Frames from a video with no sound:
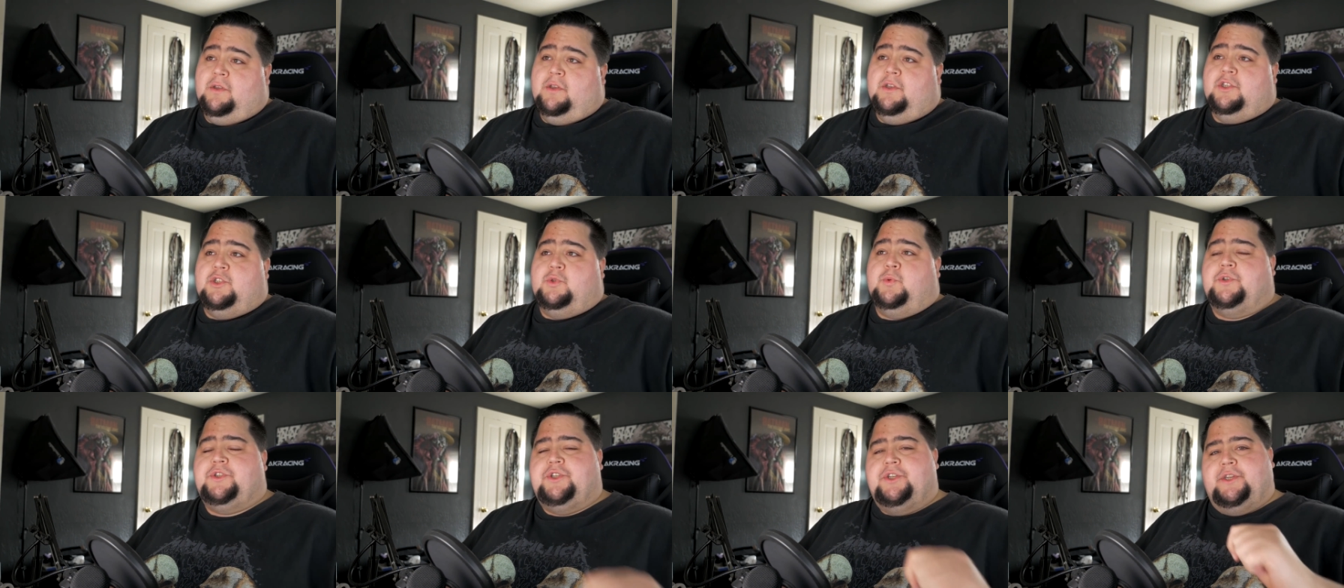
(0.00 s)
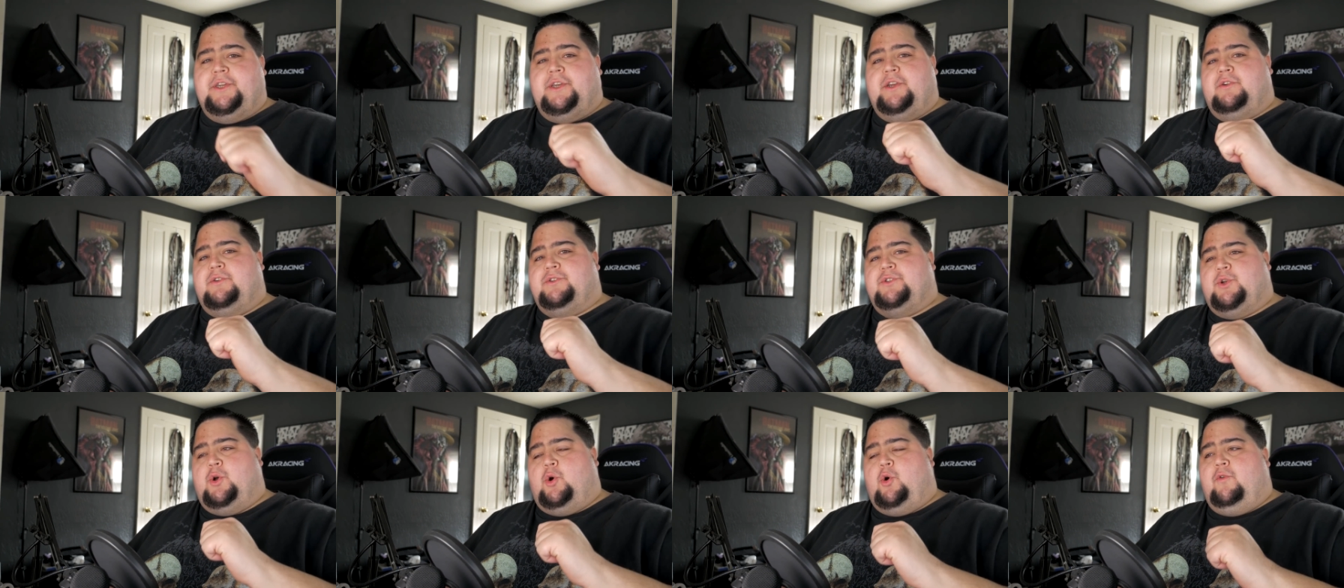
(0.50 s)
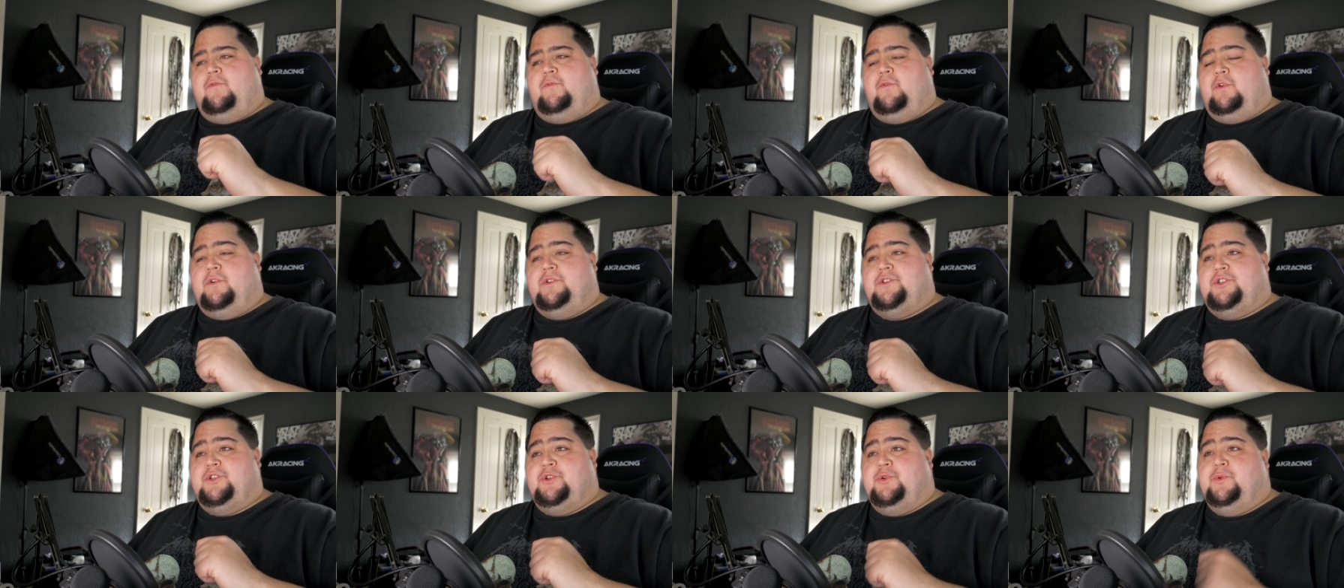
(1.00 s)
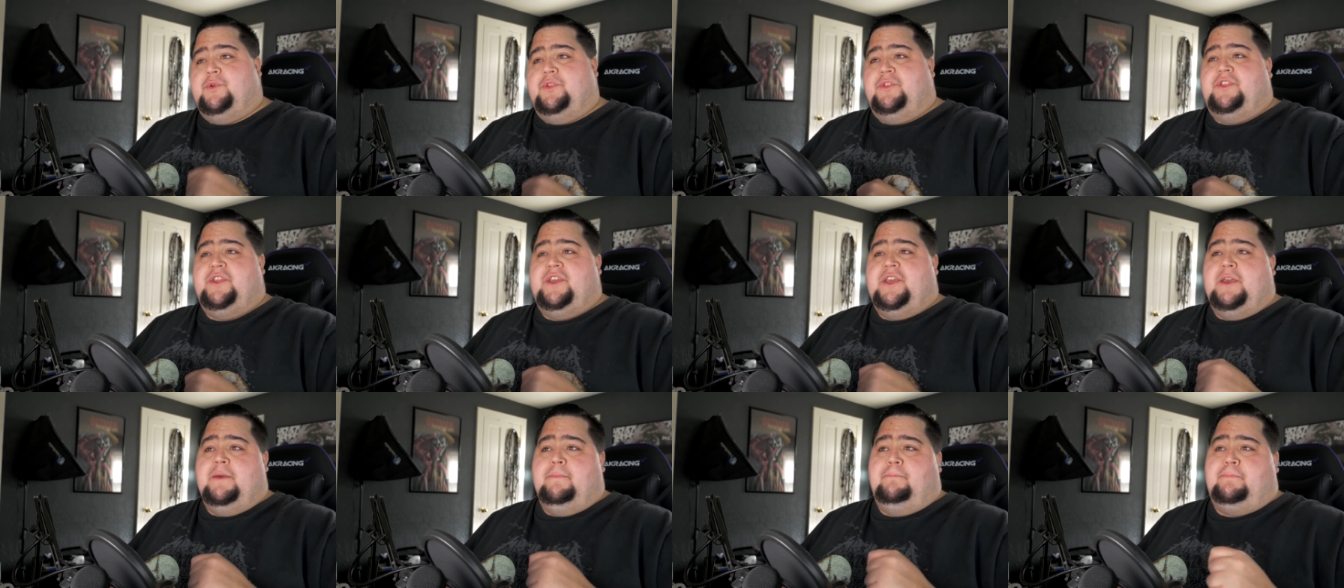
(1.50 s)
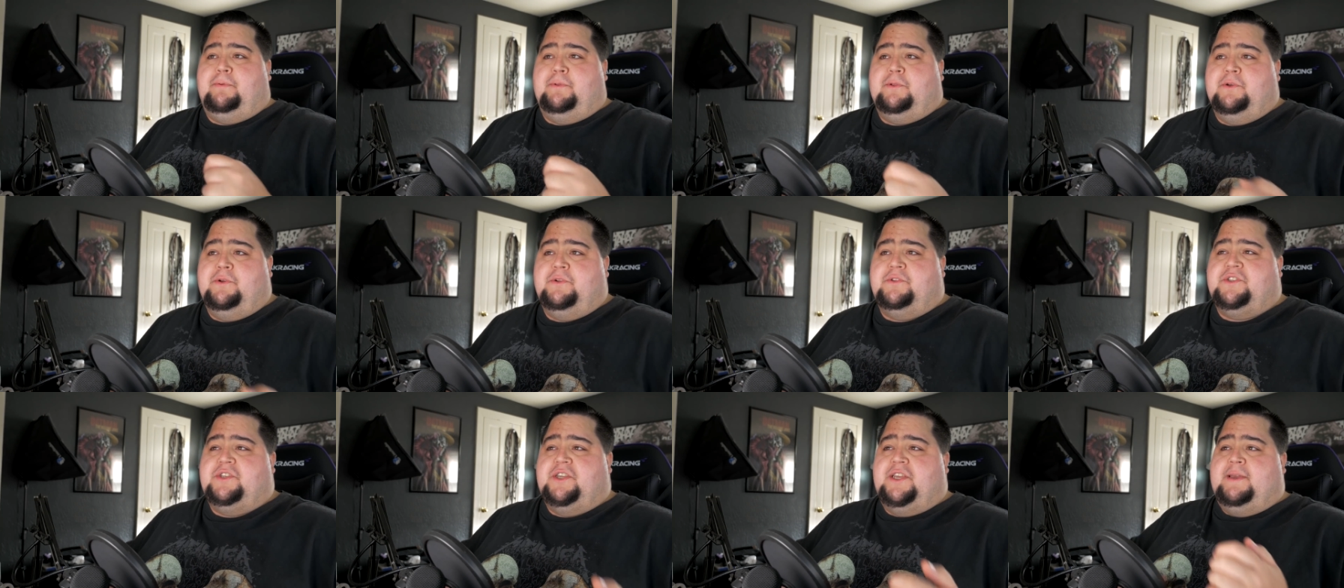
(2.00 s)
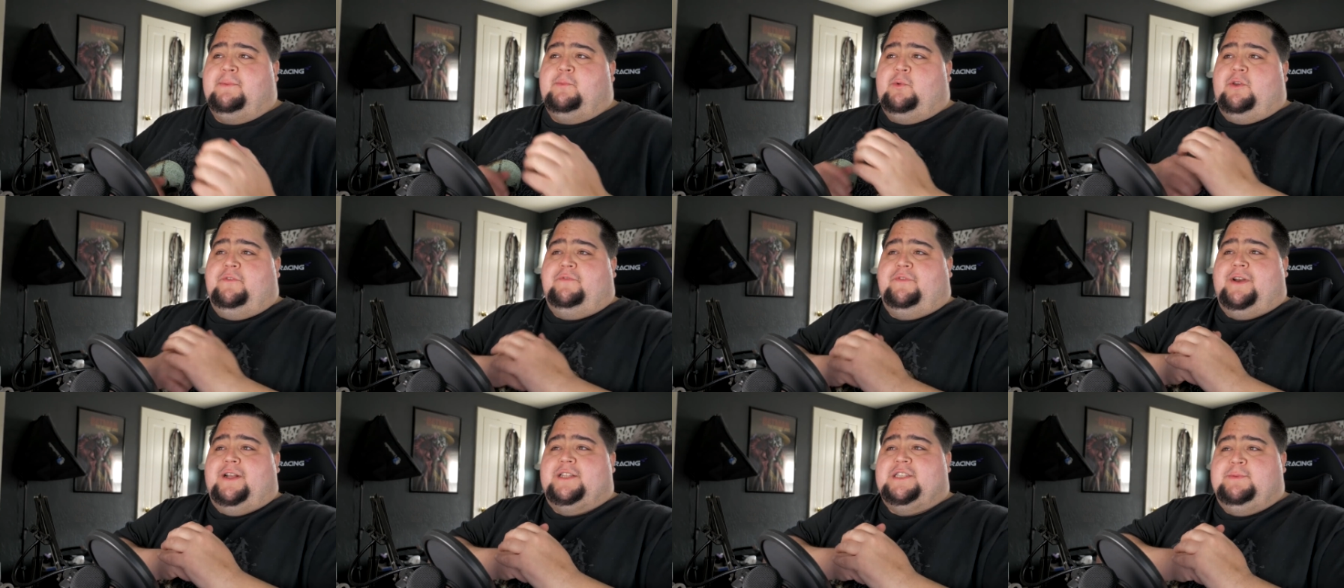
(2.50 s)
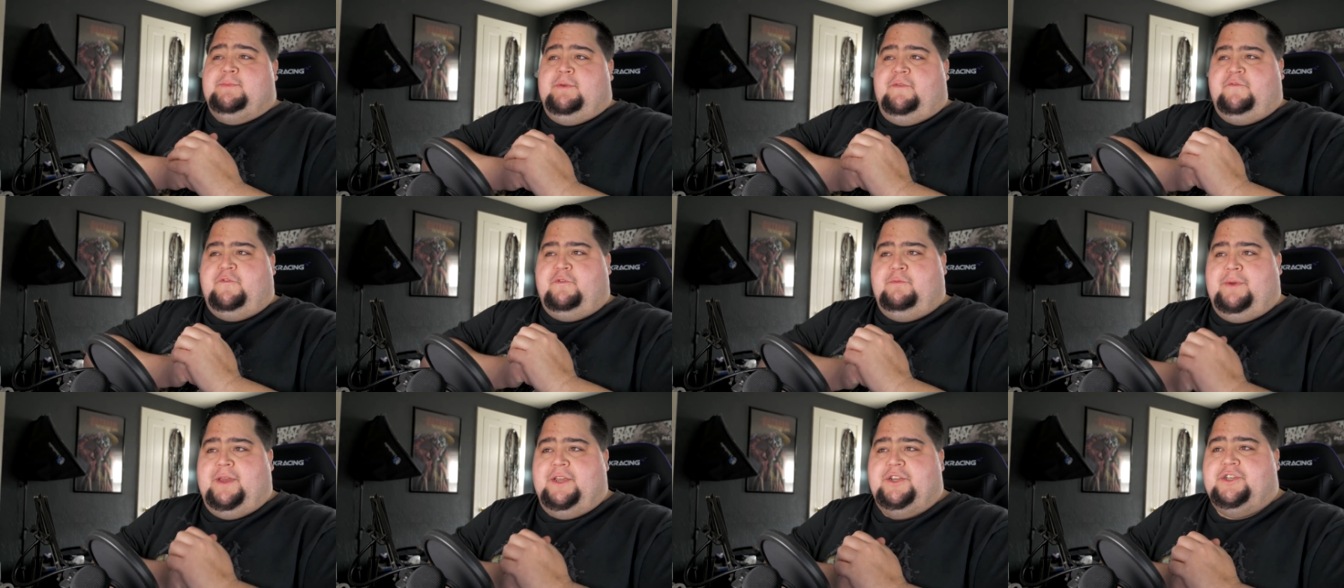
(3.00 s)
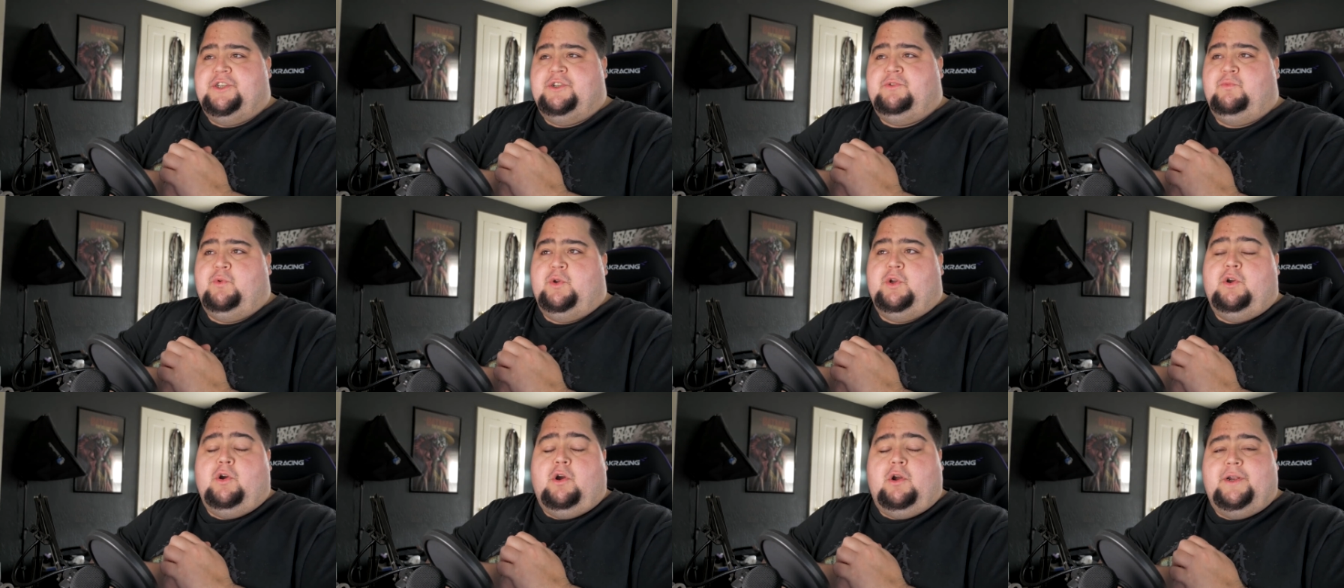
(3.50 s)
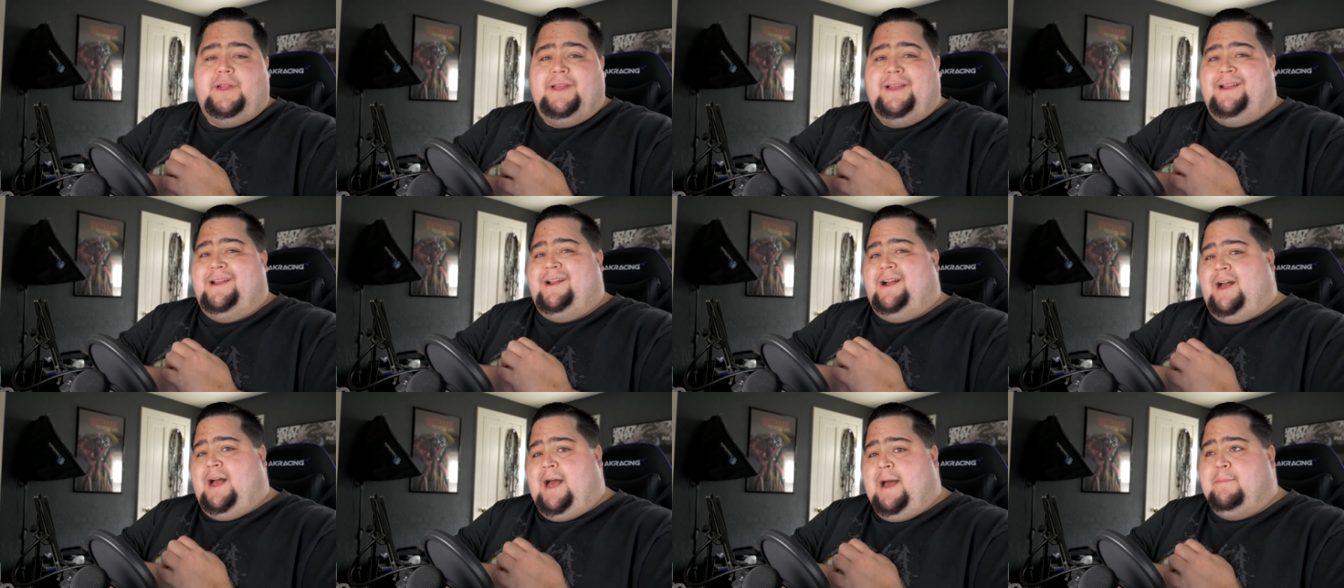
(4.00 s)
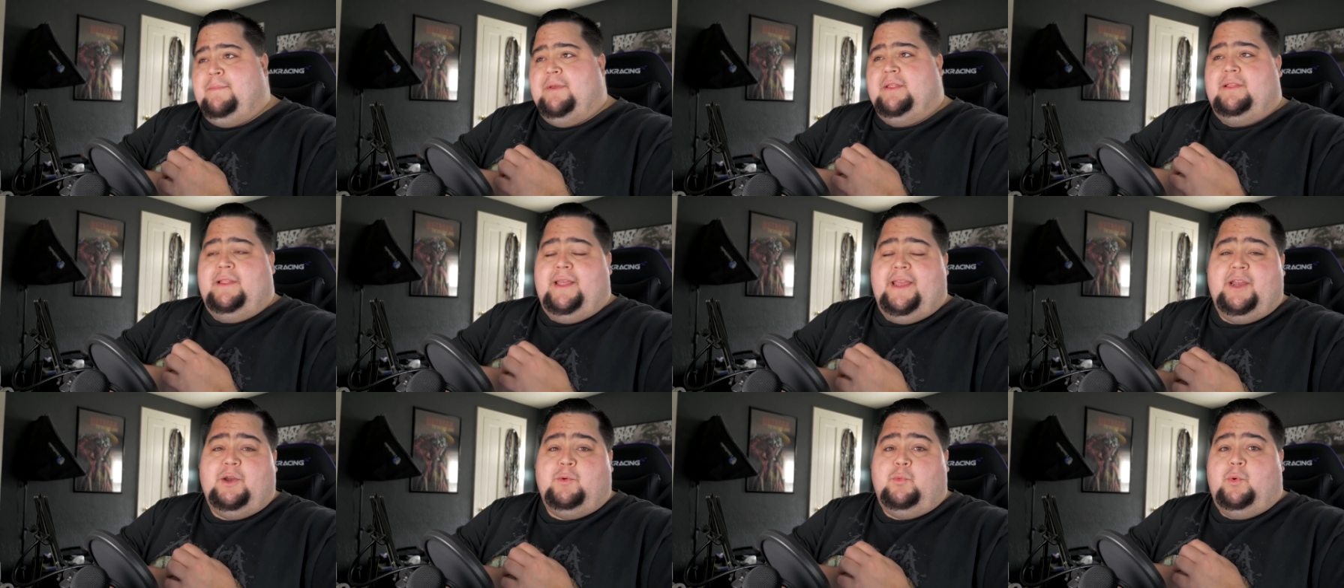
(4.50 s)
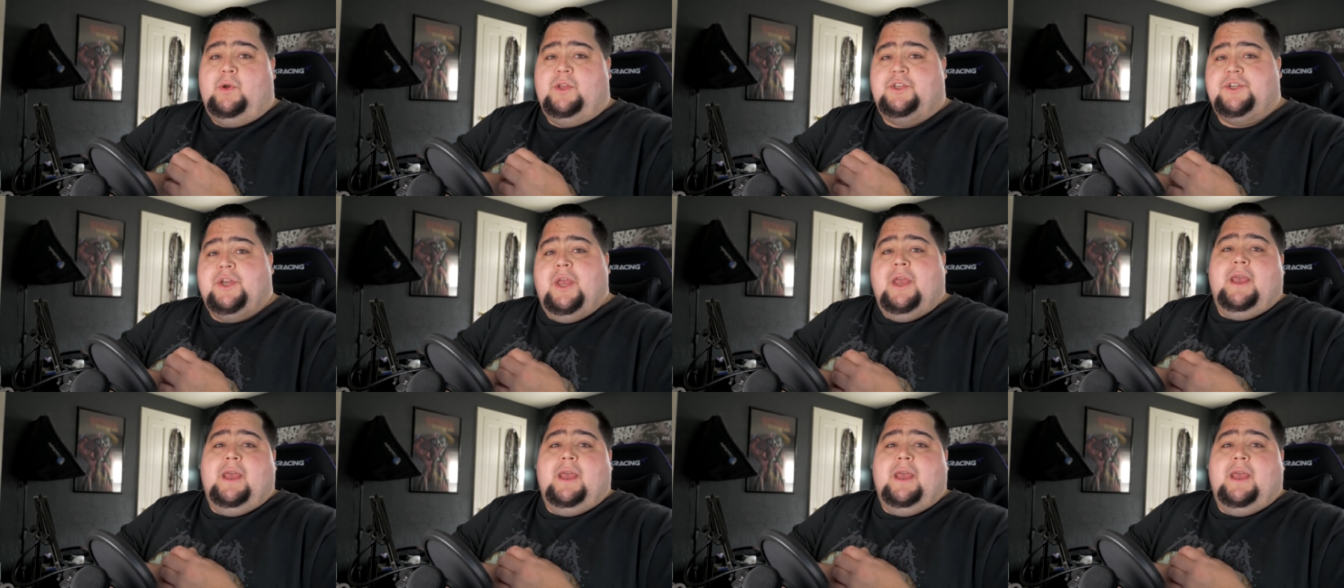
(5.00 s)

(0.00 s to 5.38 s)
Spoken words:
Switching gears over to the blue team, we've got some information regarding Comet Lake, which